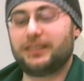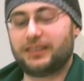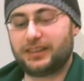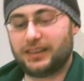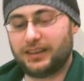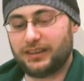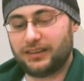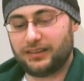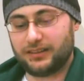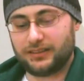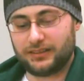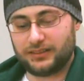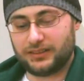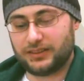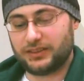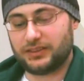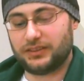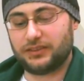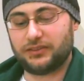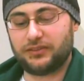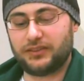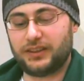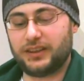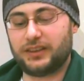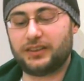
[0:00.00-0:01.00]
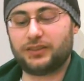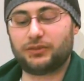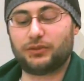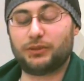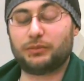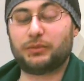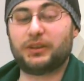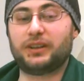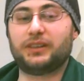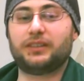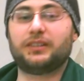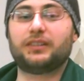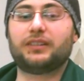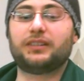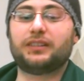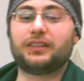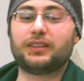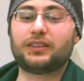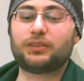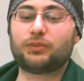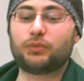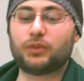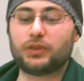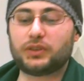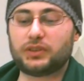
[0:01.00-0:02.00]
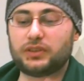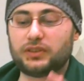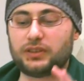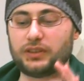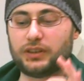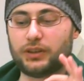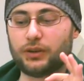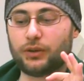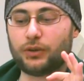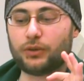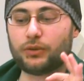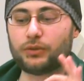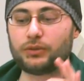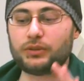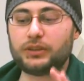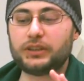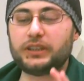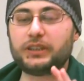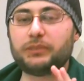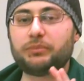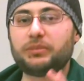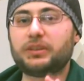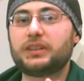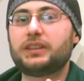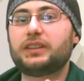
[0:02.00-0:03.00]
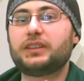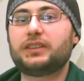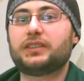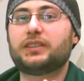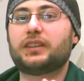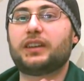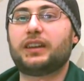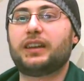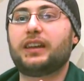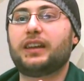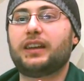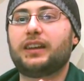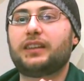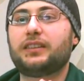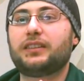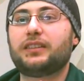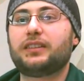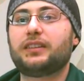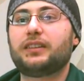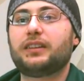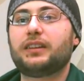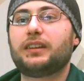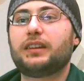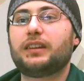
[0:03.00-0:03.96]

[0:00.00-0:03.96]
Okay, just the face remained. This was the only piece I had